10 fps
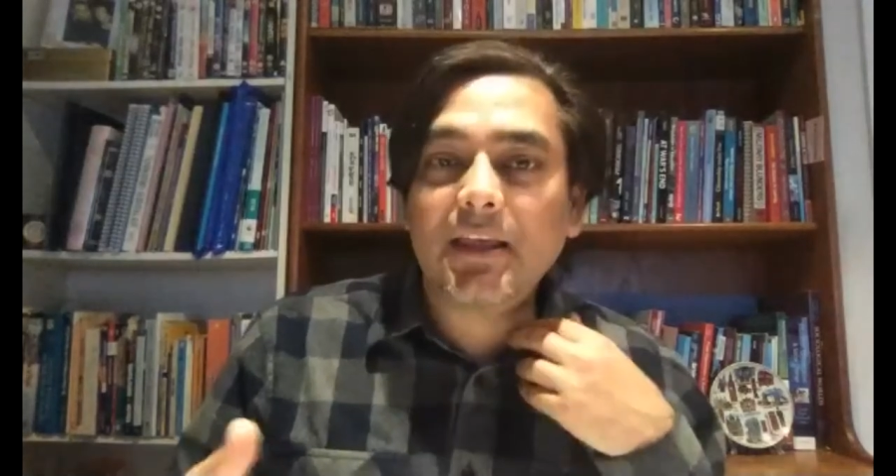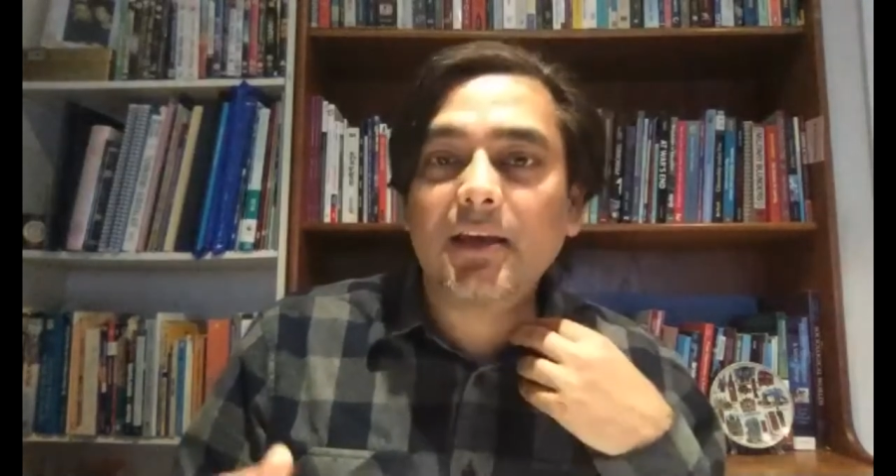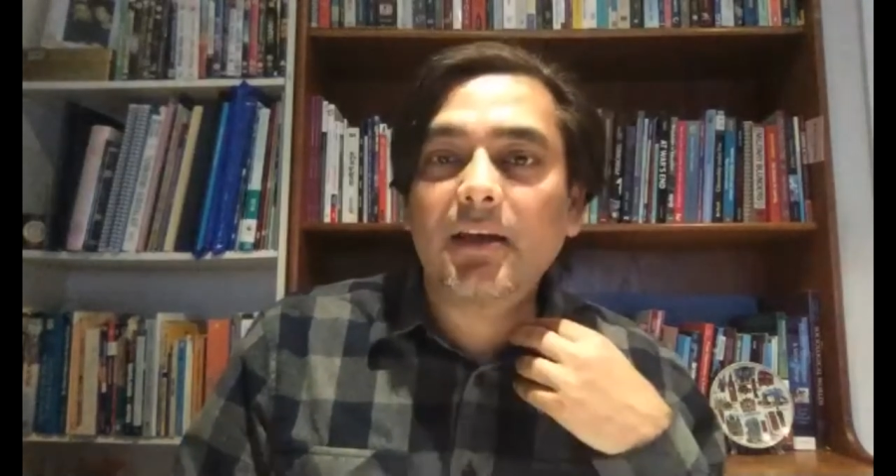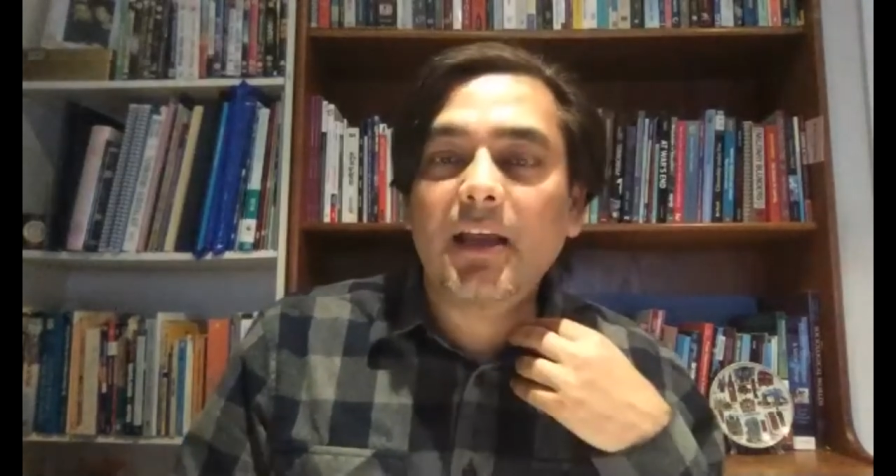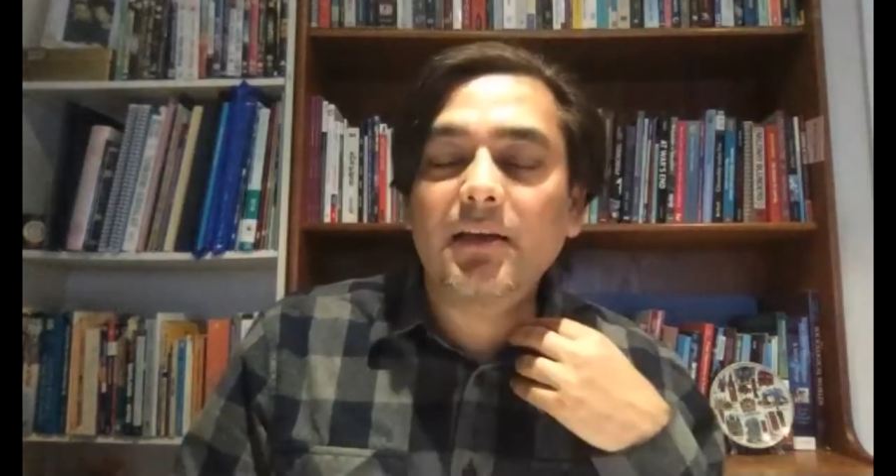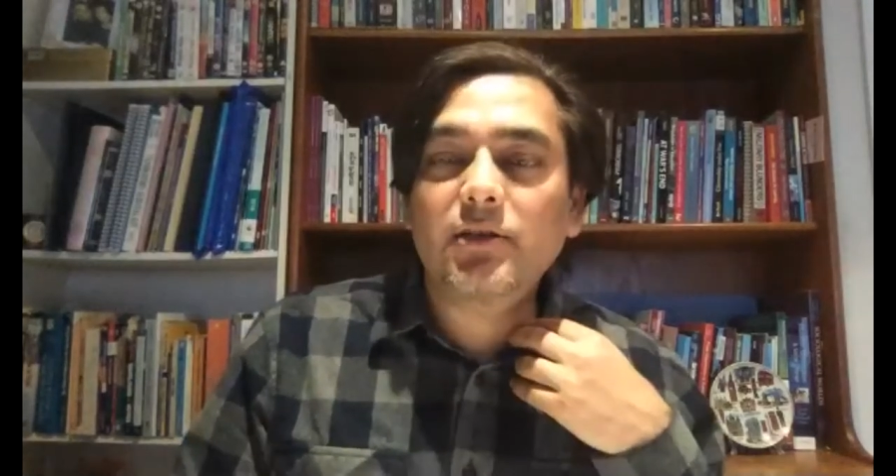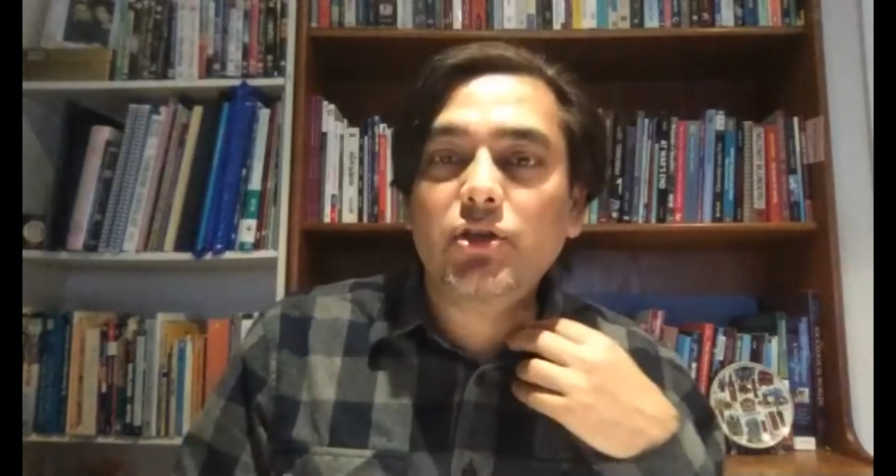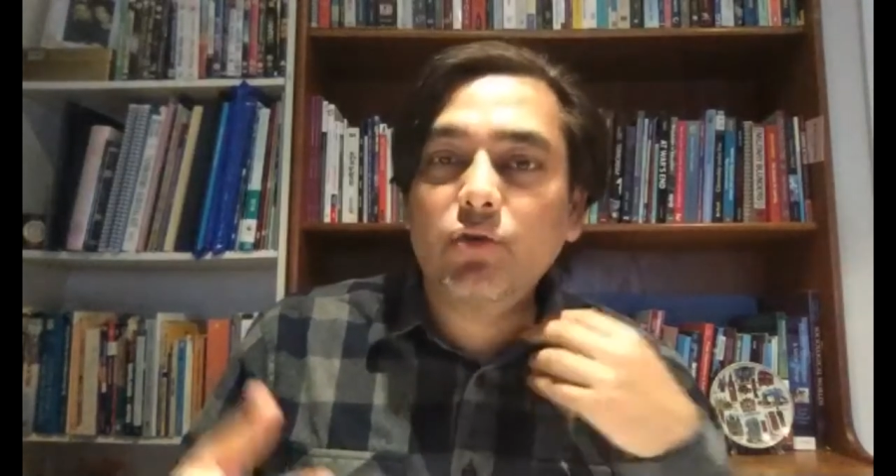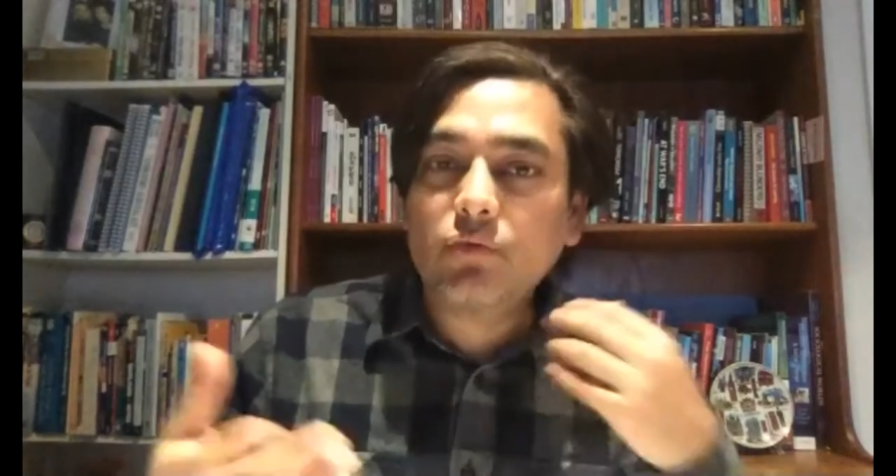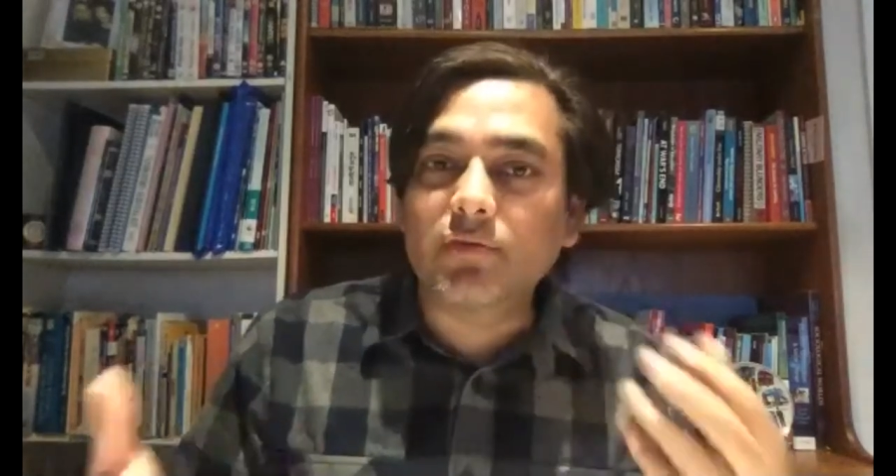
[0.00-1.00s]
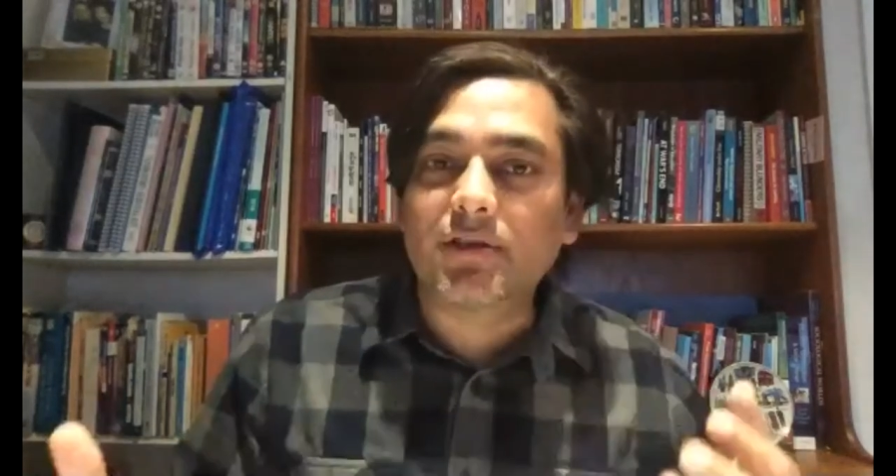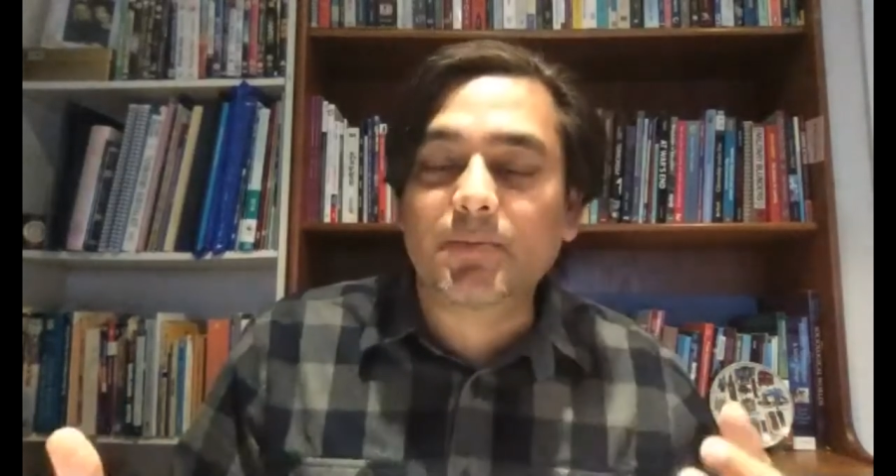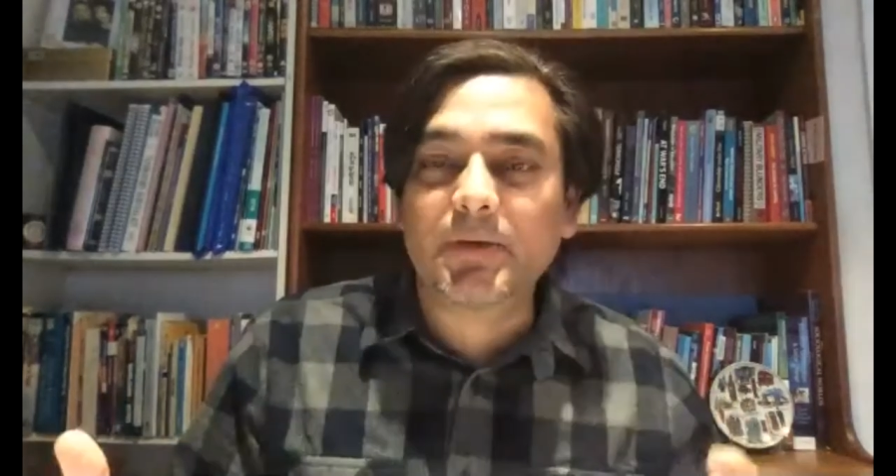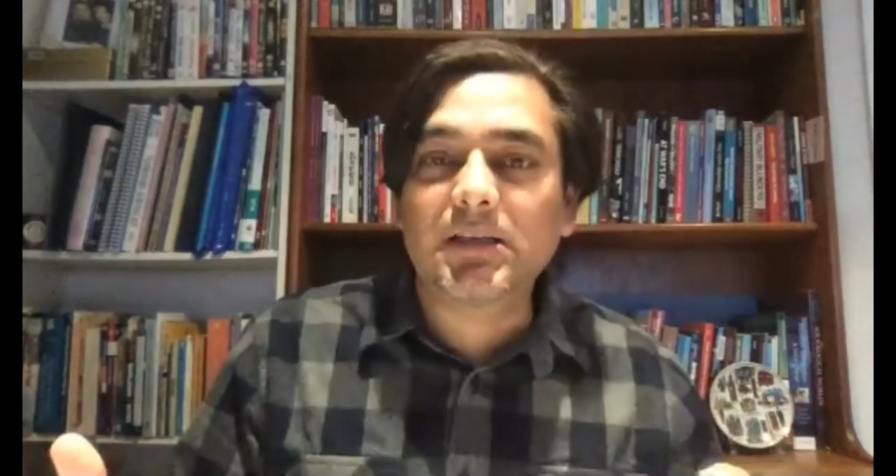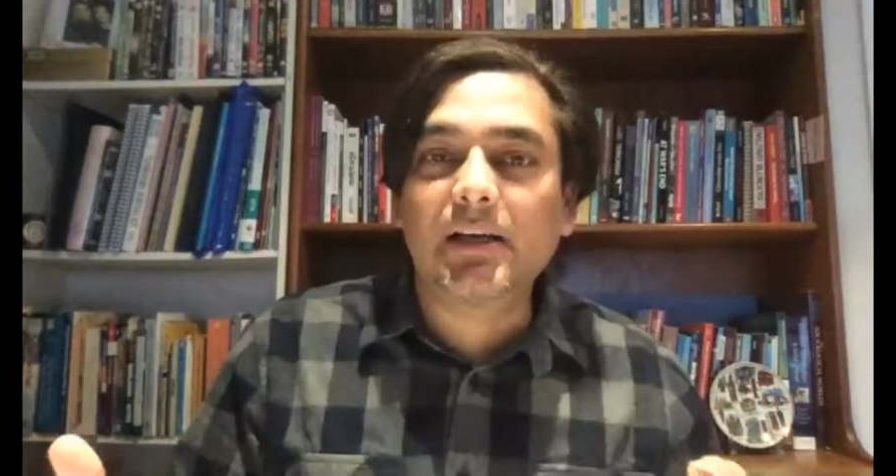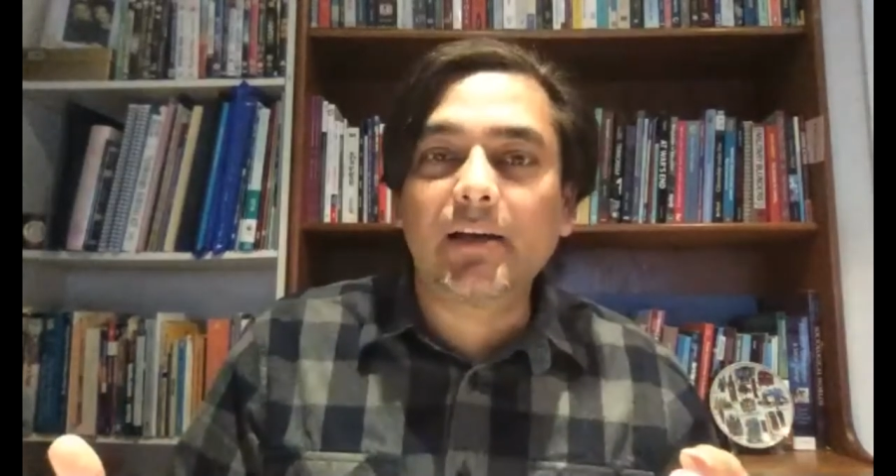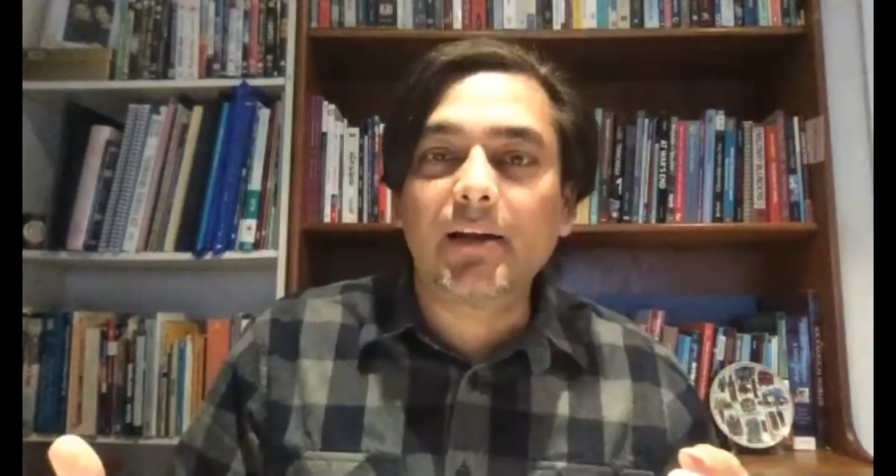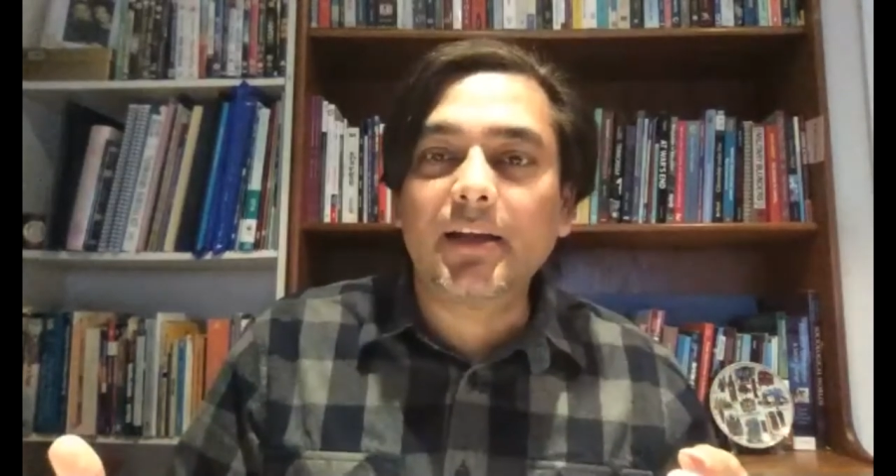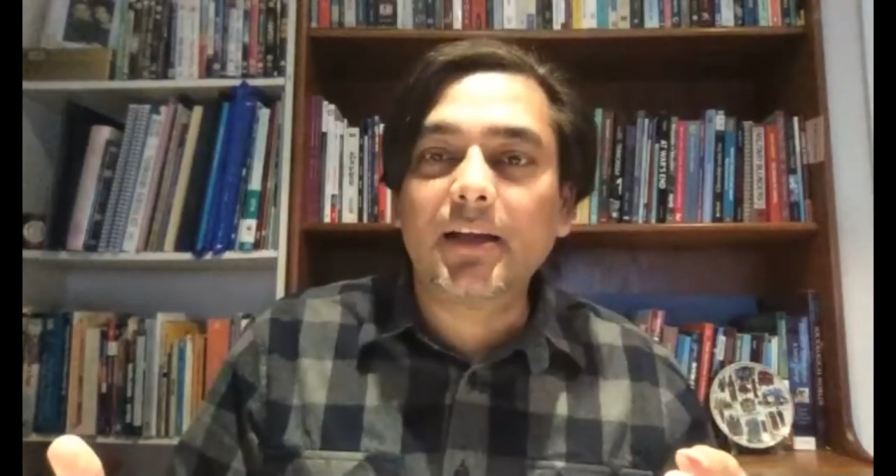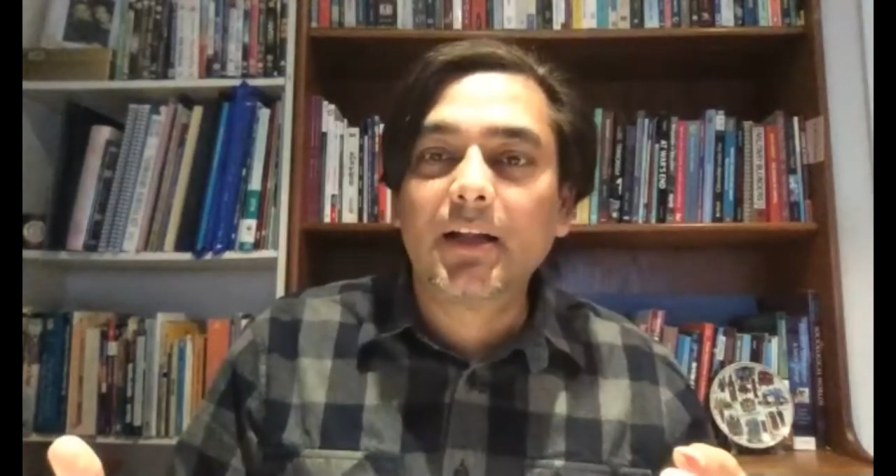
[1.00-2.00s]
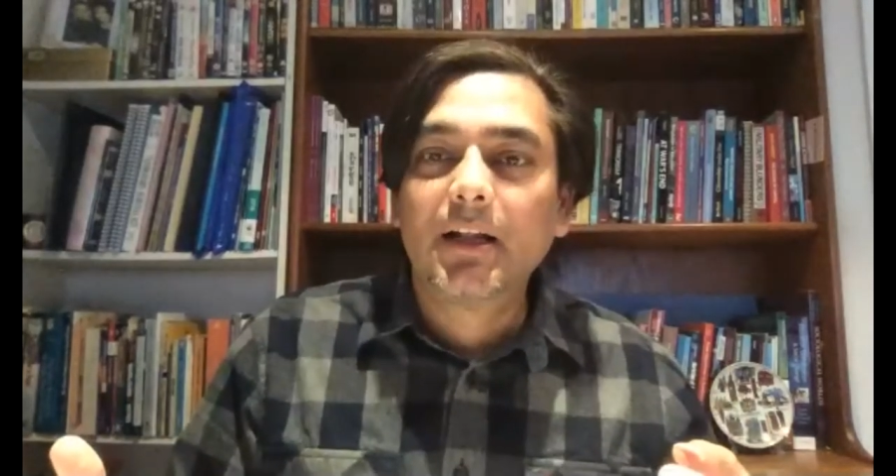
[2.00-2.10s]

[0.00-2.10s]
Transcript: in students, particularly